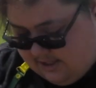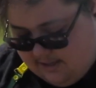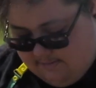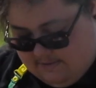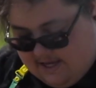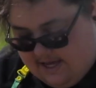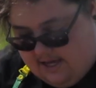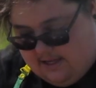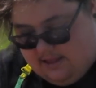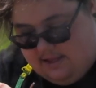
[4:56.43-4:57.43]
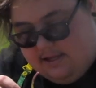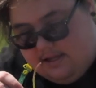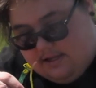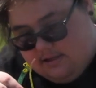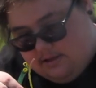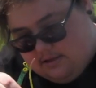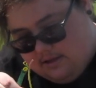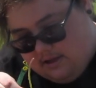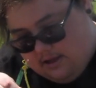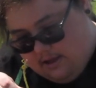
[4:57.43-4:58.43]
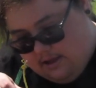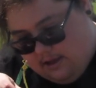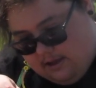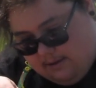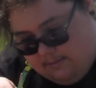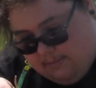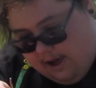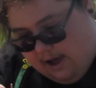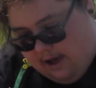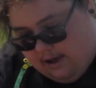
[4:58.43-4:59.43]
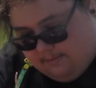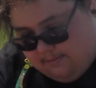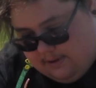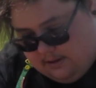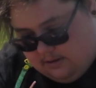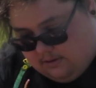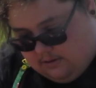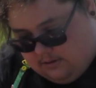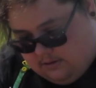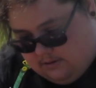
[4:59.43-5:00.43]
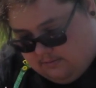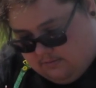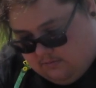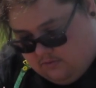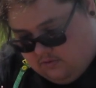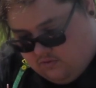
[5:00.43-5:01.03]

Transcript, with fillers: keep taking these and popping them um,